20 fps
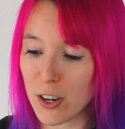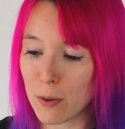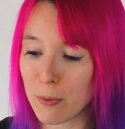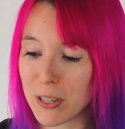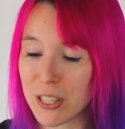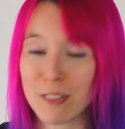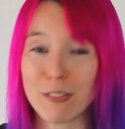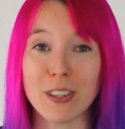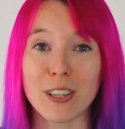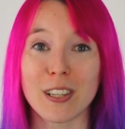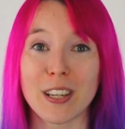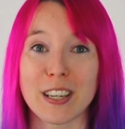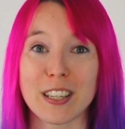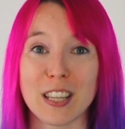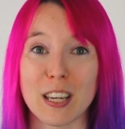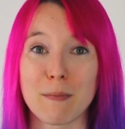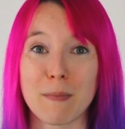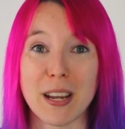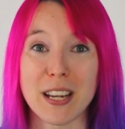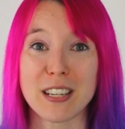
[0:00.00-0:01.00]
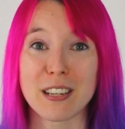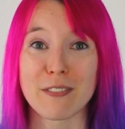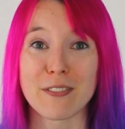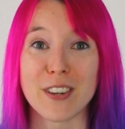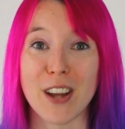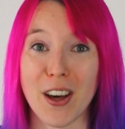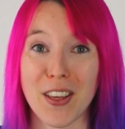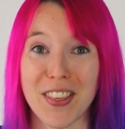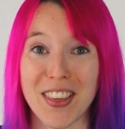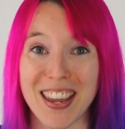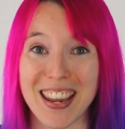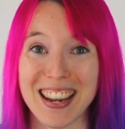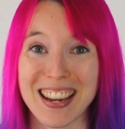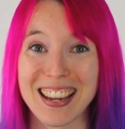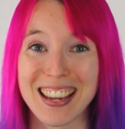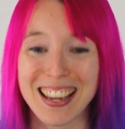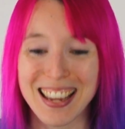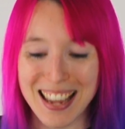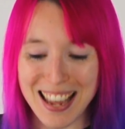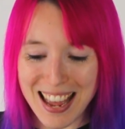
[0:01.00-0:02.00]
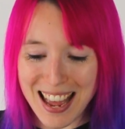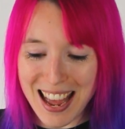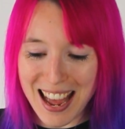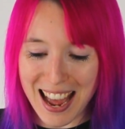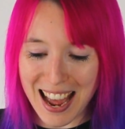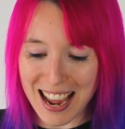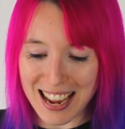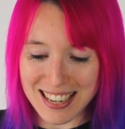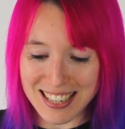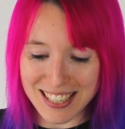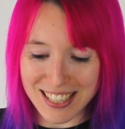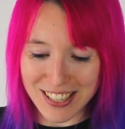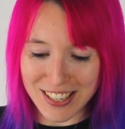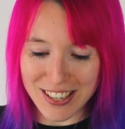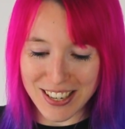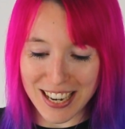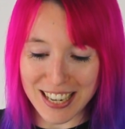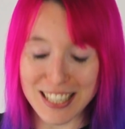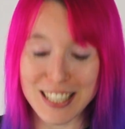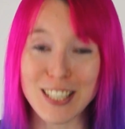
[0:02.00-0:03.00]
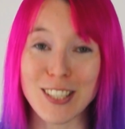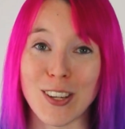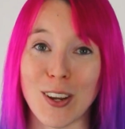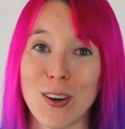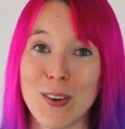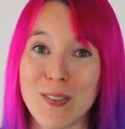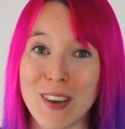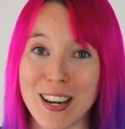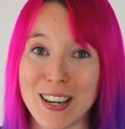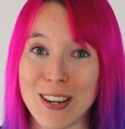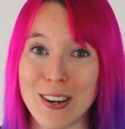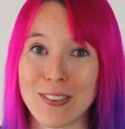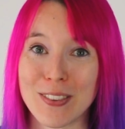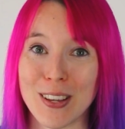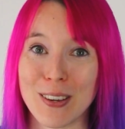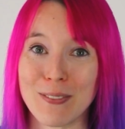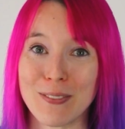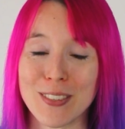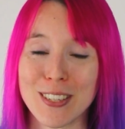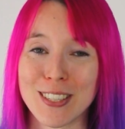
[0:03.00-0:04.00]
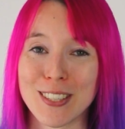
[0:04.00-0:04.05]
almost feel like they're made of nothing. And you get so many of them,